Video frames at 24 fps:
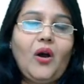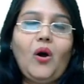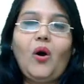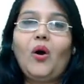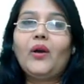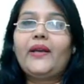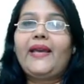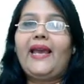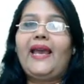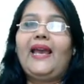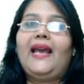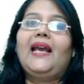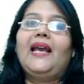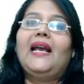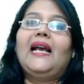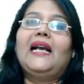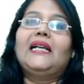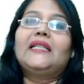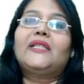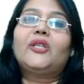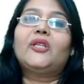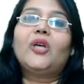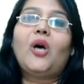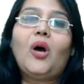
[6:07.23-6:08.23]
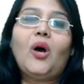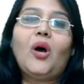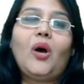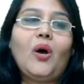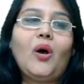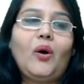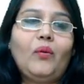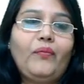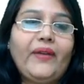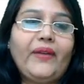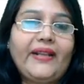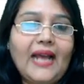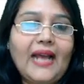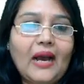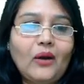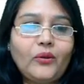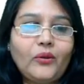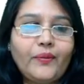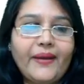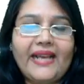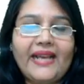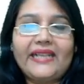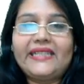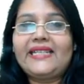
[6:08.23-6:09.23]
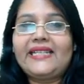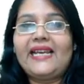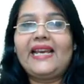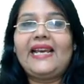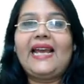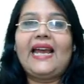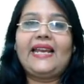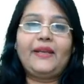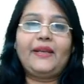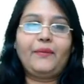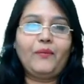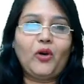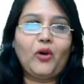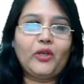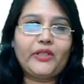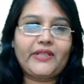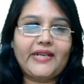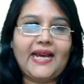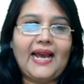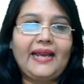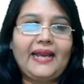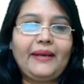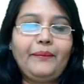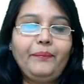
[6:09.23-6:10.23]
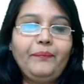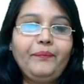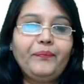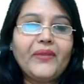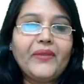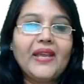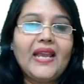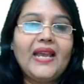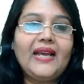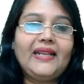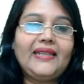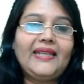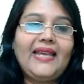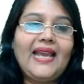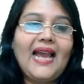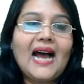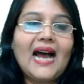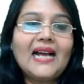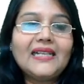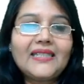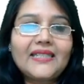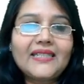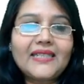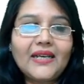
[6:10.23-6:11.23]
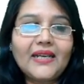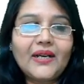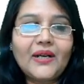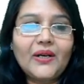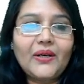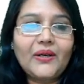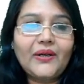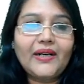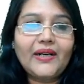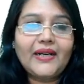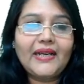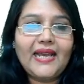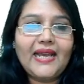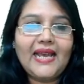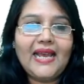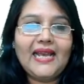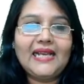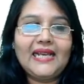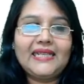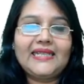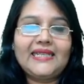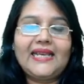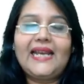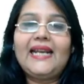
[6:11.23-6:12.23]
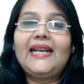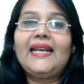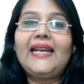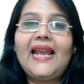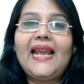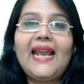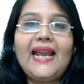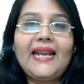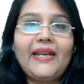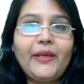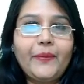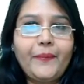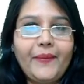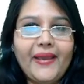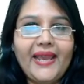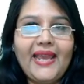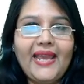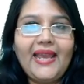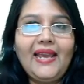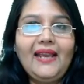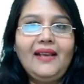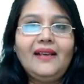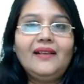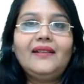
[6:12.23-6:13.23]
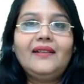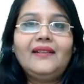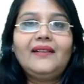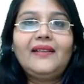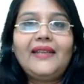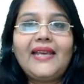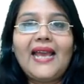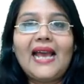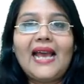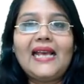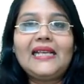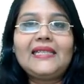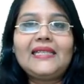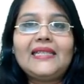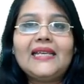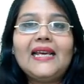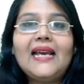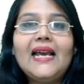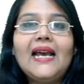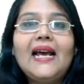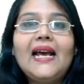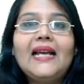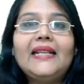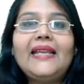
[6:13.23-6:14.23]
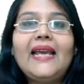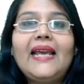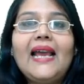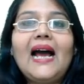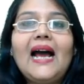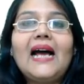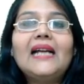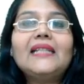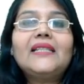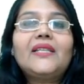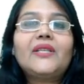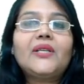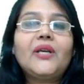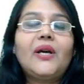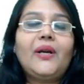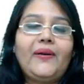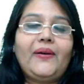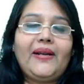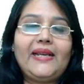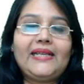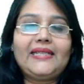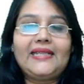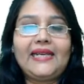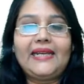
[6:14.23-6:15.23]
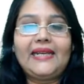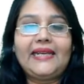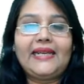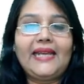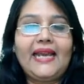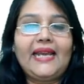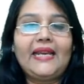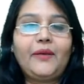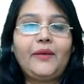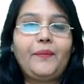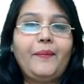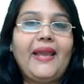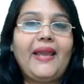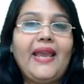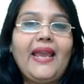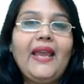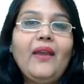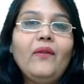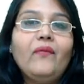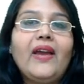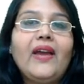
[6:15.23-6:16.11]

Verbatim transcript: Okay, so without wasting any more time, the answer is indeed B. Yes, the answer is indeed B.